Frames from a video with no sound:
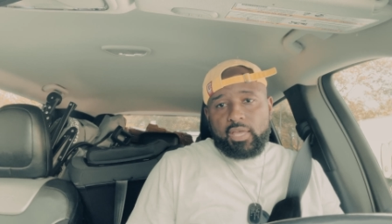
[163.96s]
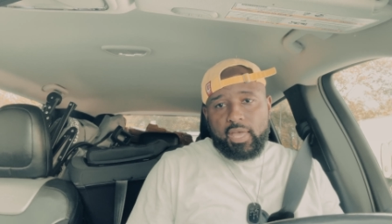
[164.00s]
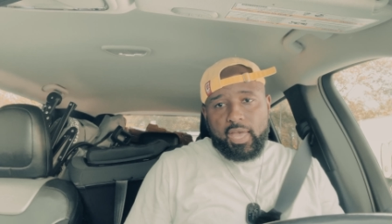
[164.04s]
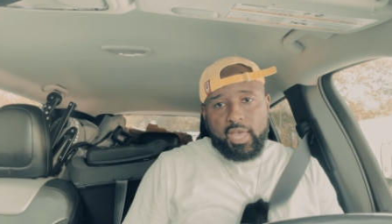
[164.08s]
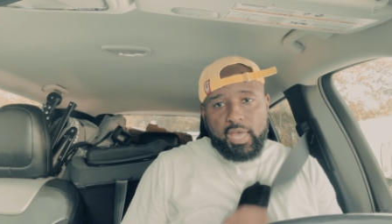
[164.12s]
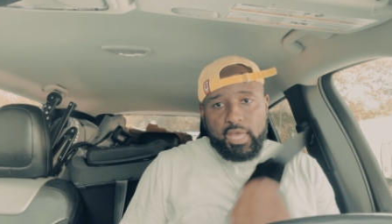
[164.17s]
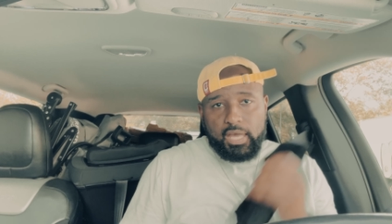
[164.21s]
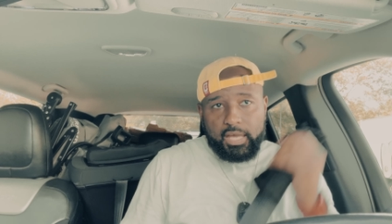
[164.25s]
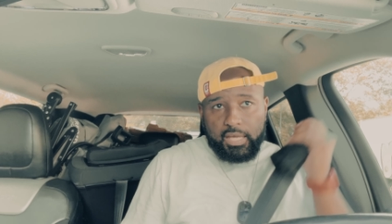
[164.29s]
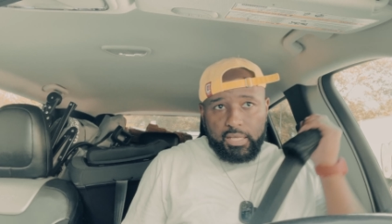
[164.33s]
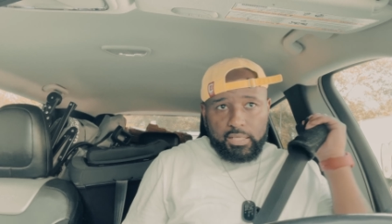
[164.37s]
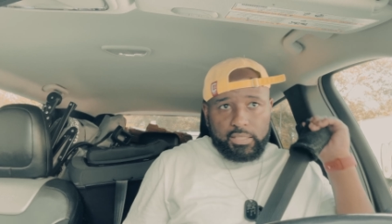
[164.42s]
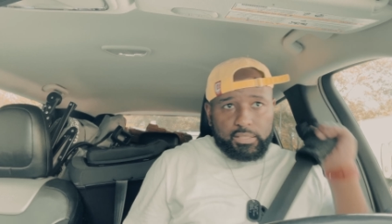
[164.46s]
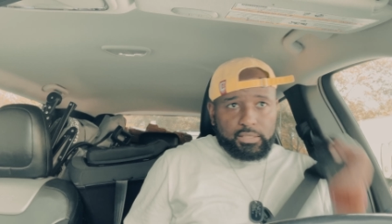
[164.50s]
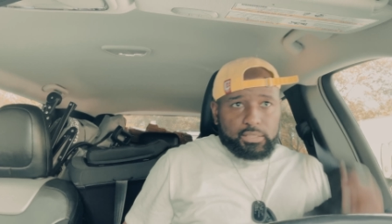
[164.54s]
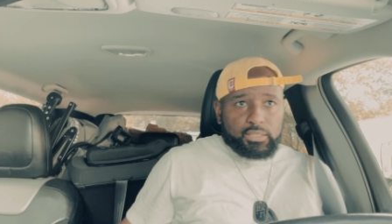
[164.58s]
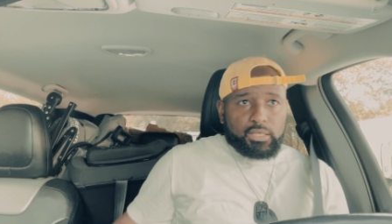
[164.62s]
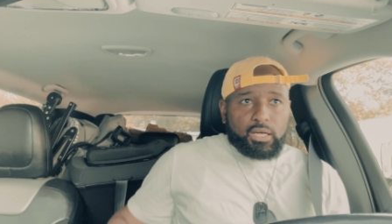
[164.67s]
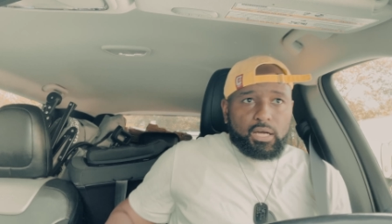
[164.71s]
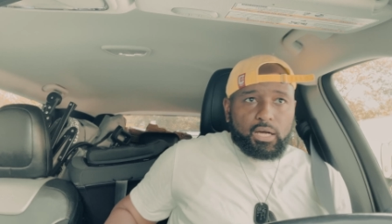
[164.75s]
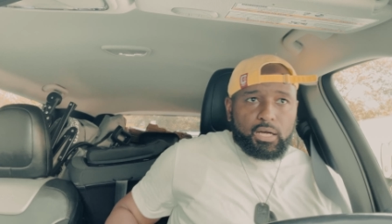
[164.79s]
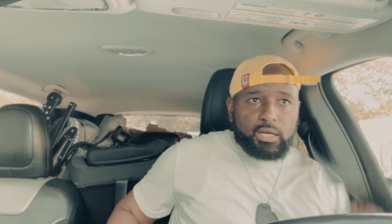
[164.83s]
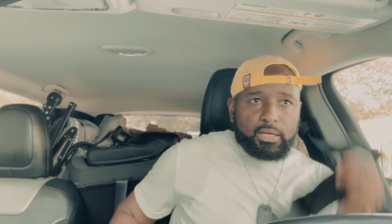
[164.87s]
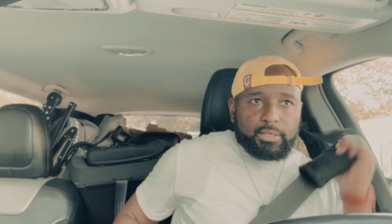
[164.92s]
and
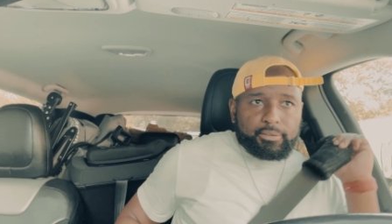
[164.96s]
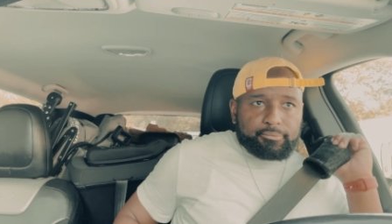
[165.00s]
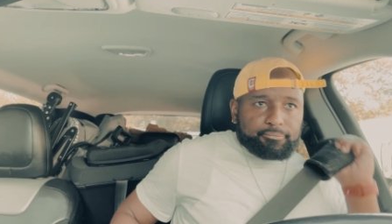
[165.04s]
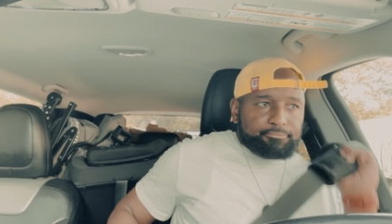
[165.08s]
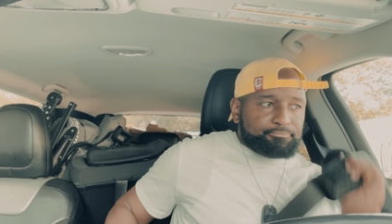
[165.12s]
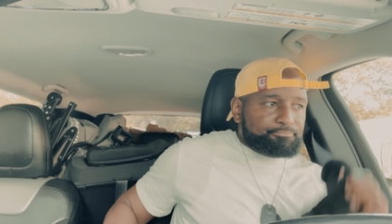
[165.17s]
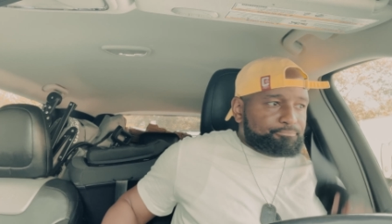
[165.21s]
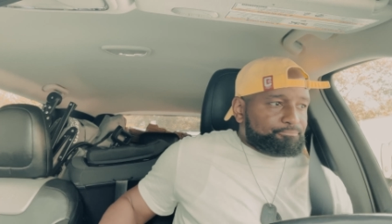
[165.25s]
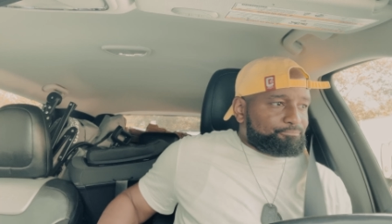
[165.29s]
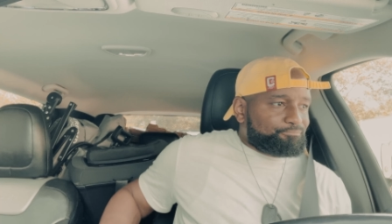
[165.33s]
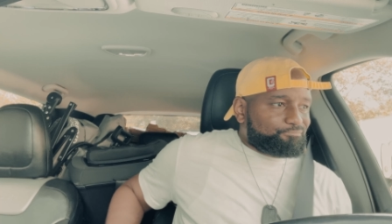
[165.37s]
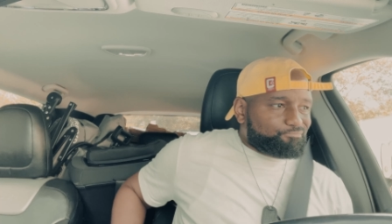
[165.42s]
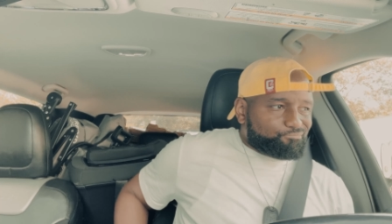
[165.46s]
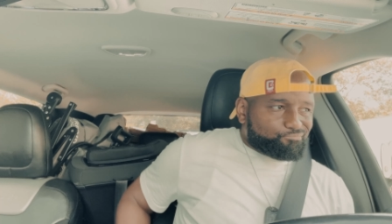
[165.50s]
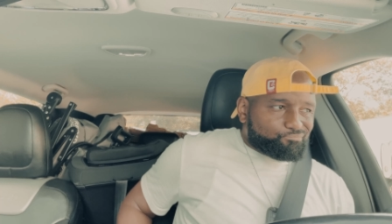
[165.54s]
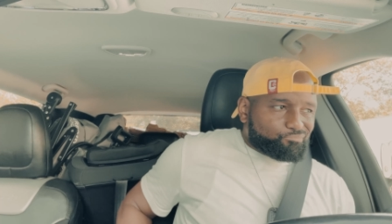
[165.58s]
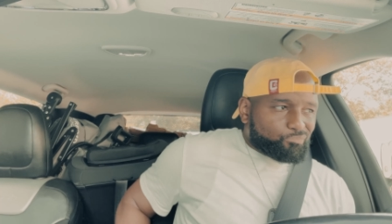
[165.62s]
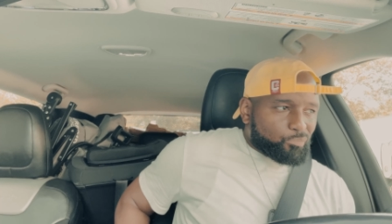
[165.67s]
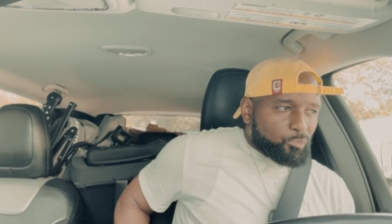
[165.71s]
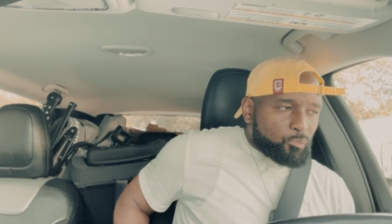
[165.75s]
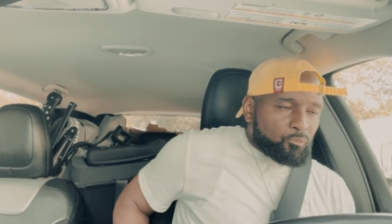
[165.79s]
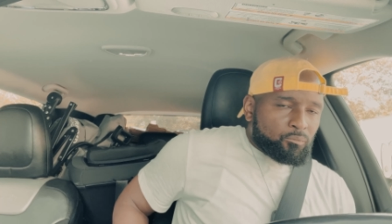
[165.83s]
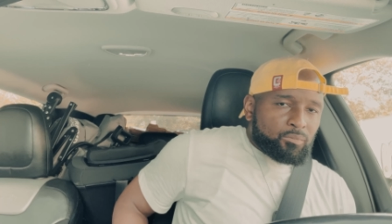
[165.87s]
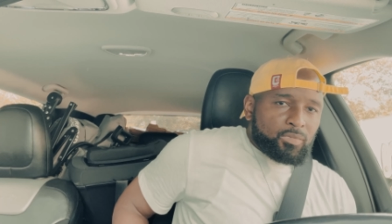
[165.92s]
um,
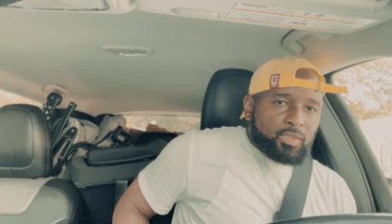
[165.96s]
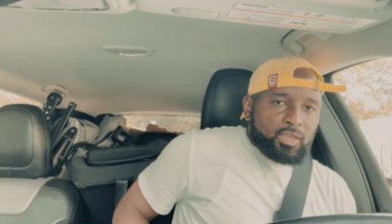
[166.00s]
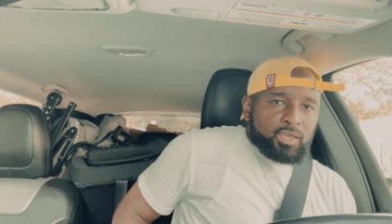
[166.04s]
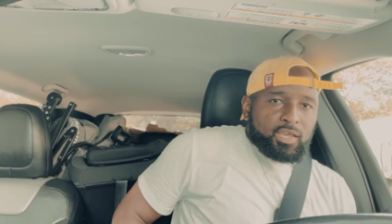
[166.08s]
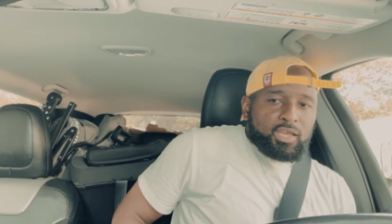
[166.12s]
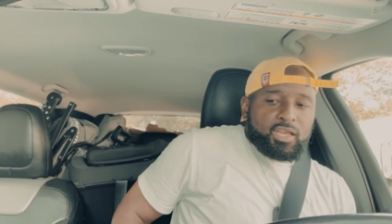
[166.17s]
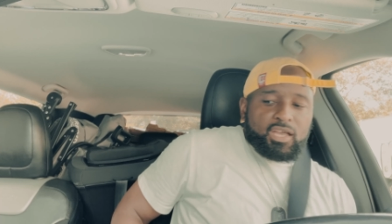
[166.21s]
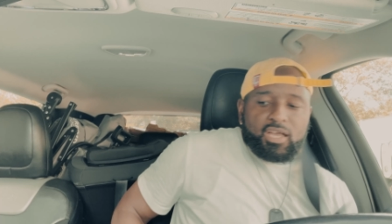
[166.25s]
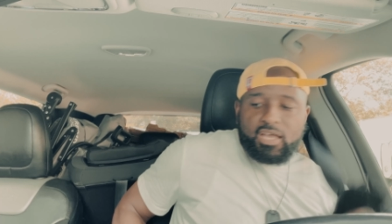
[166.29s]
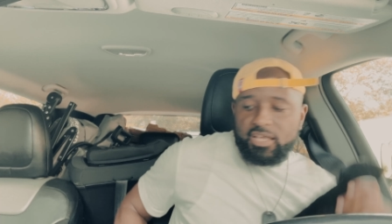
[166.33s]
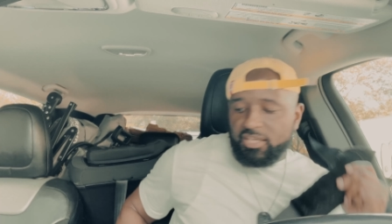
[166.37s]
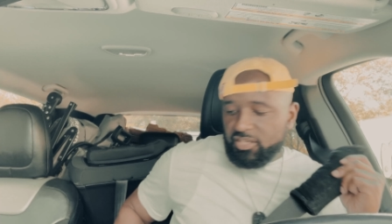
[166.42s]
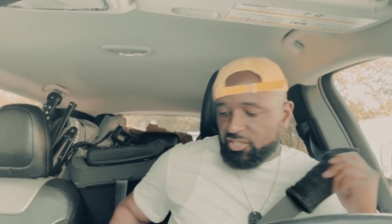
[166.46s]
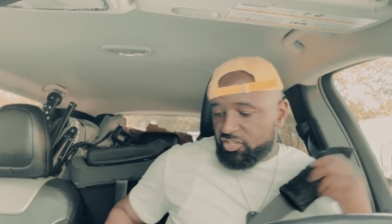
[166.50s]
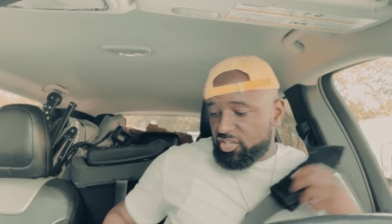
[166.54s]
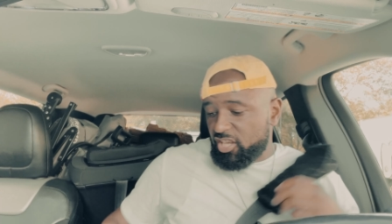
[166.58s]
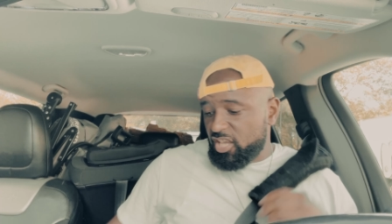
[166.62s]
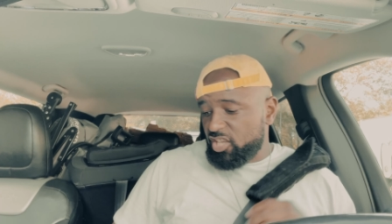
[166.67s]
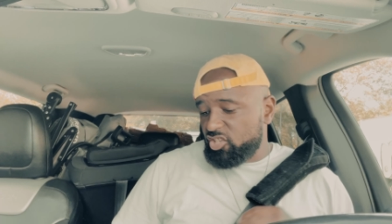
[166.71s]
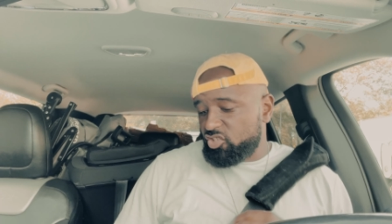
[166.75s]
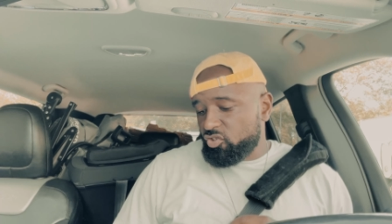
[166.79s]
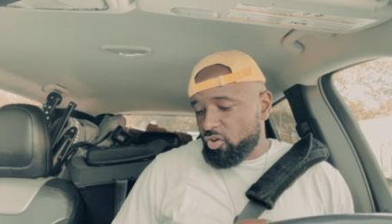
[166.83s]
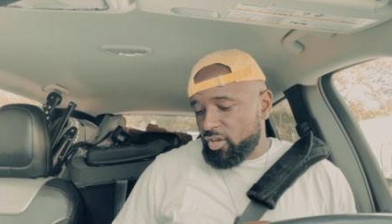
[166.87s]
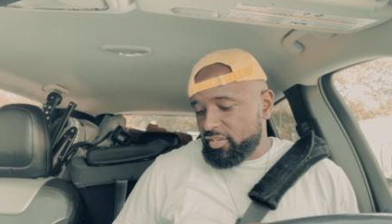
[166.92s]
she
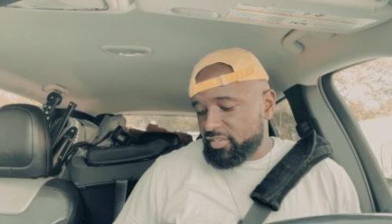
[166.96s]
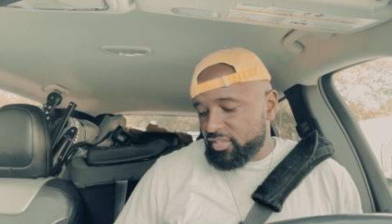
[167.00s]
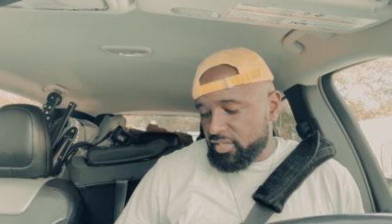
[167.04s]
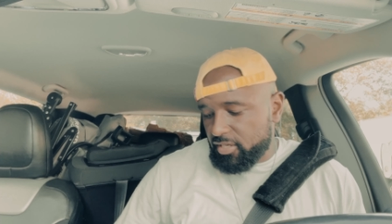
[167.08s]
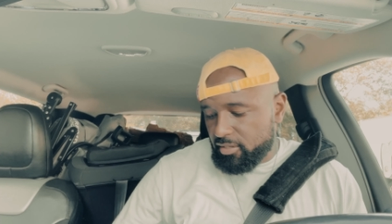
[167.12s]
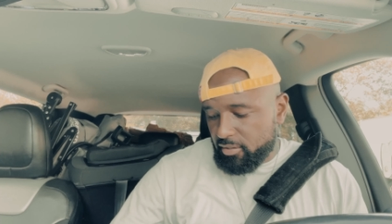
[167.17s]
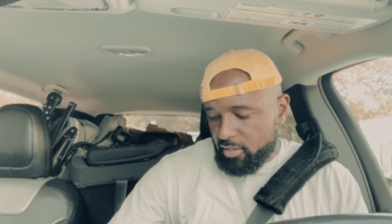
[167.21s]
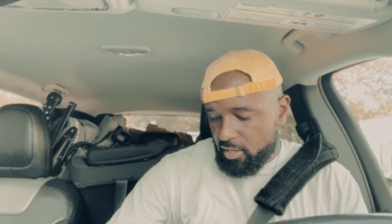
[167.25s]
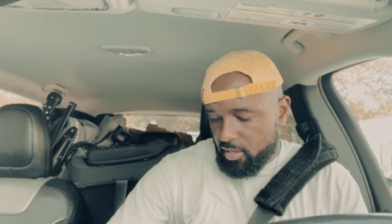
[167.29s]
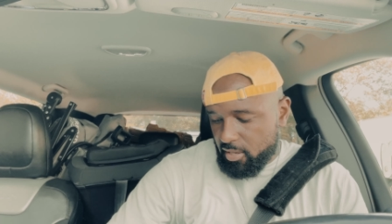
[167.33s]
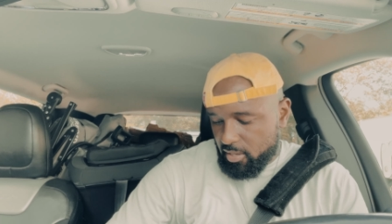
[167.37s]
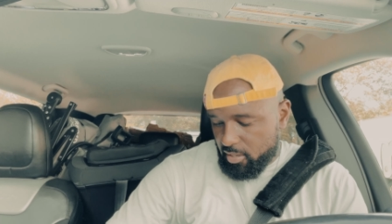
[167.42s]
enjoys it